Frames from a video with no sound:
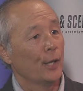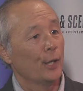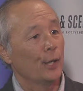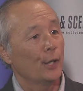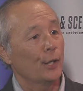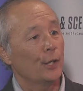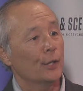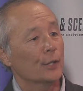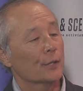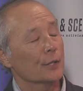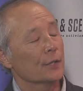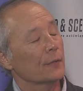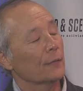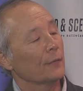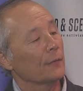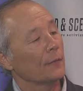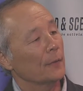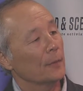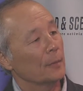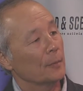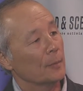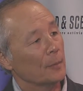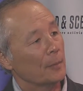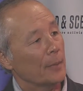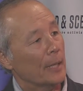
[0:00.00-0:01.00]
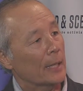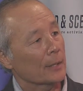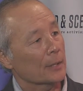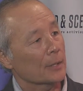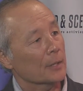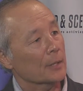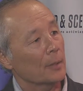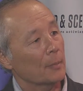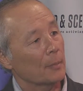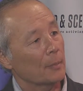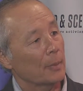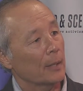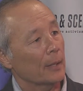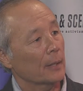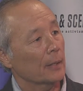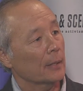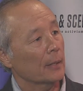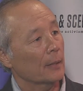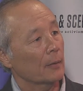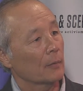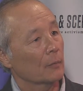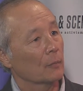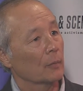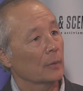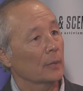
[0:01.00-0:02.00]
Is the film about something
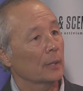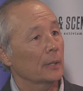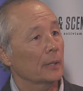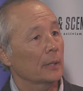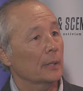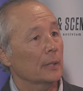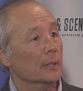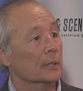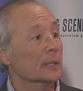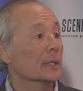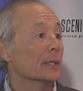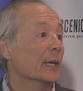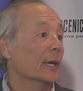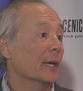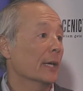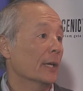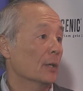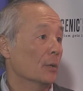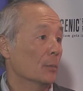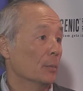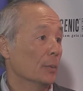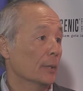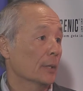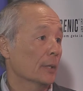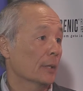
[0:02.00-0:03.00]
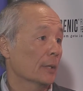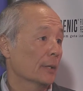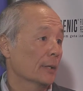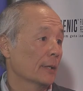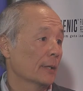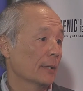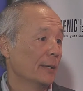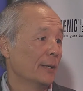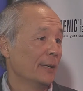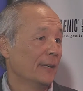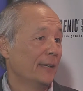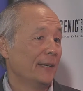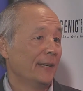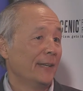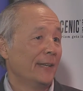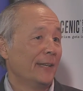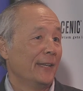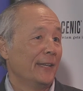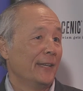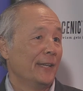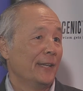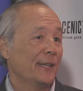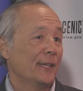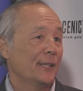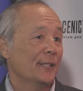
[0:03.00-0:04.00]
that really is an eye-opener?
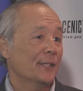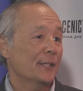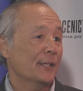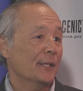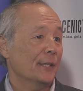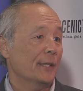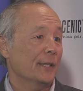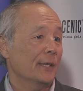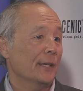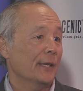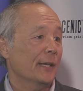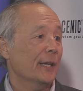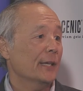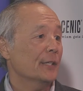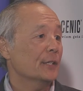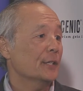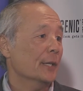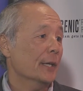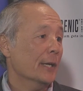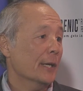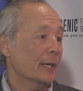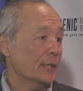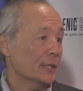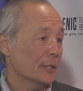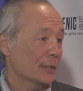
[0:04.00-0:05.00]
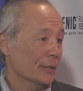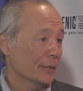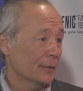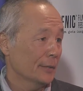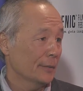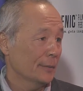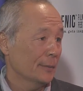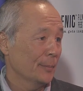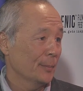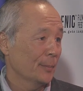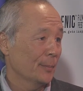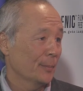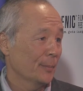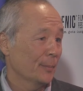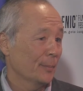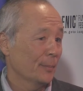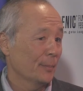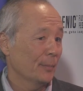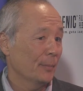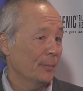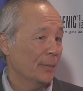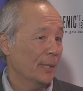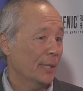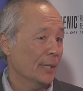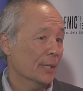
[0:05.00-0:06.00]
Is it educational?
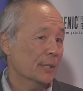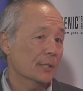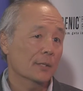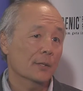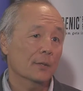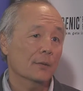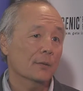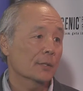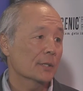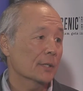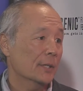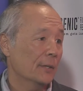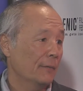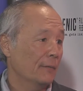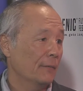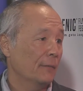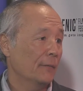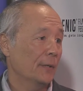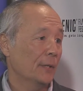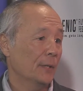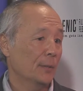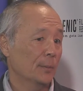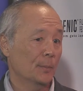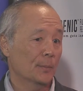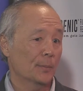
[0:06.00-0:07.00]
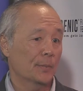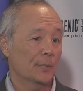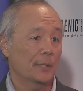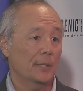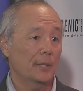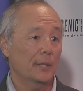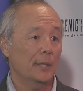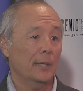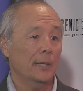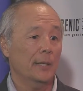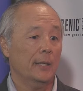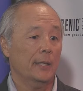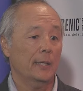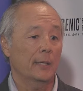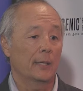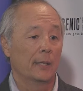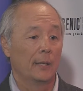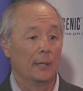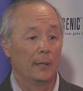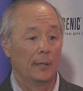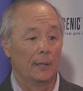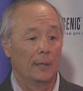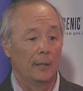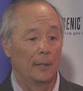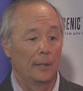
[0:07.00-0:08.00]
Because there are some films that,
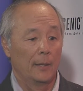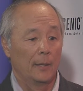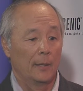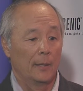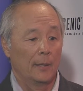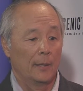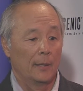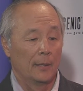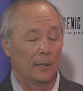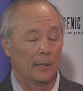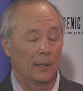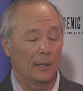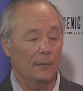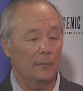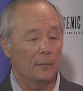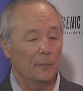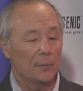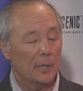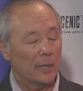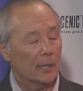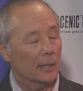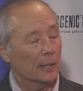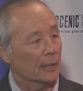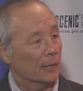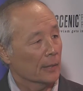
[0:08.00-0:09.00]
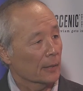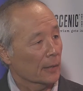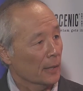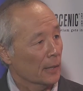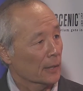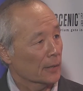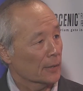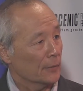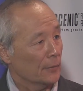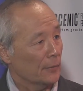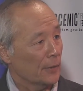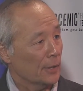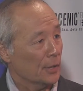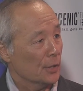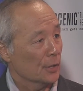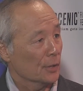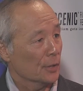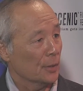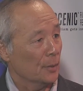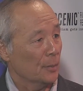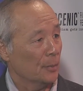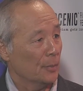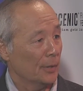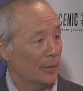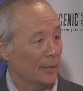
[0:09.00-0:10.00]
even being in the
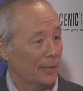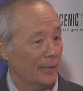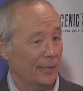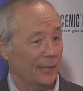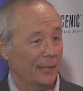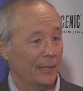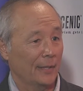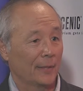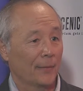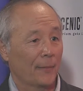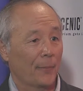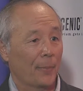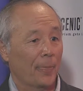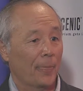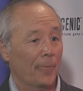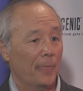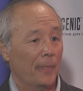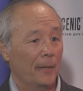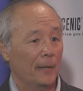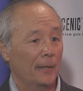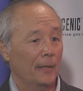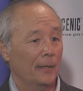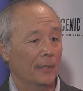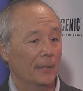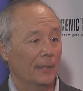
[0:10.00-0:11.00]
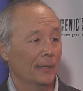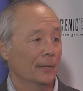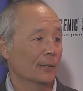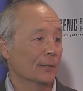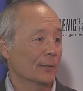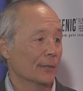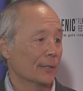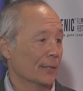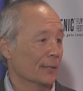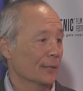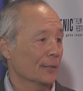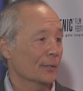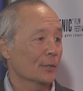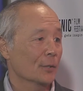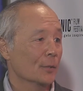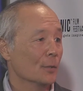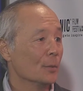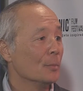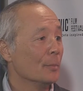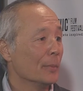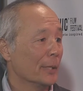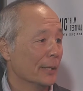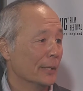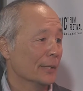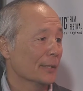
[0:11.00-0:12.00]
conservation community, I learned a
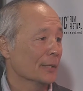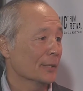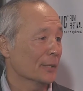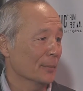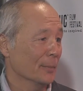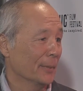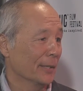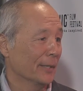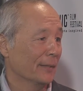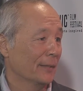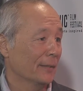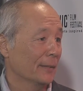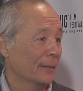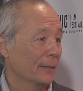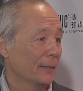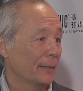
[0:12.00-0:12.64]
tremendous amount.